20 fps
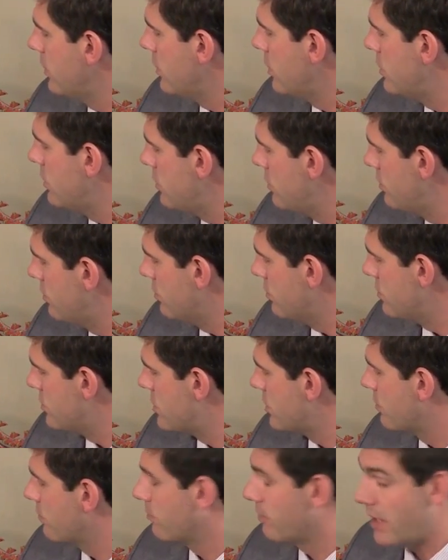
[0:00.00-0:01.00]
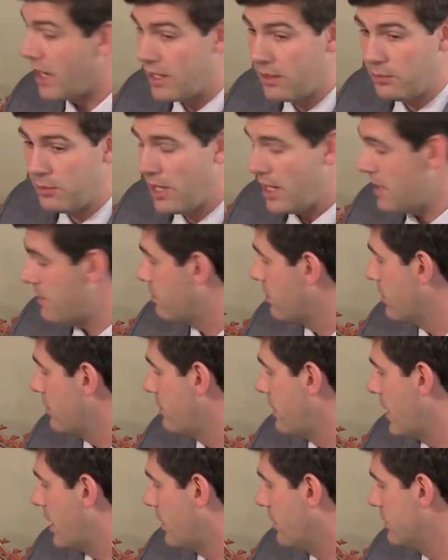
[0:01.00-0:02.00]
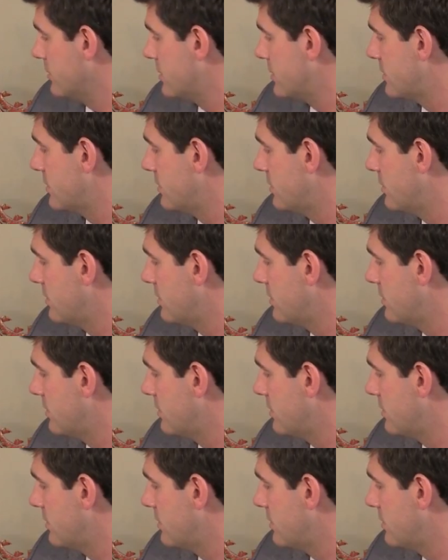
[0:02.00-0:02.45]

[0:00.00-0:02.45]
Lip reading: huge red paper mounds.